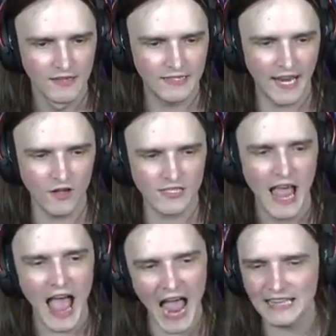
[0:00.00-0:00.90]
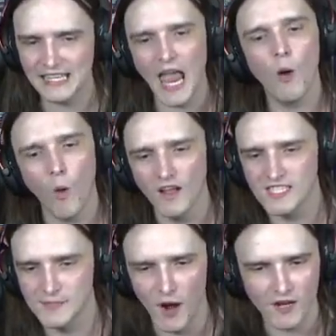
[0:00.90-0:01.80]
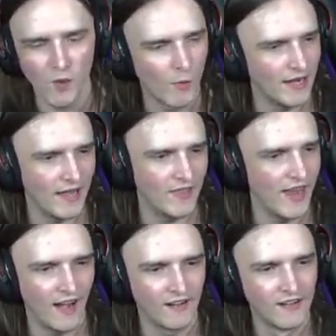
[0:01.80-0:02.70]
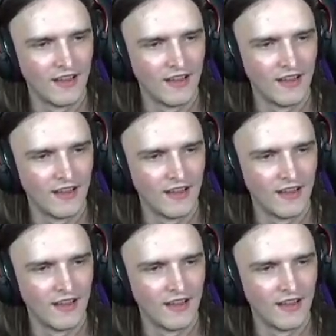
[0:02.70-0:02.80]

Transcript: Tails had to get one smug moment in there.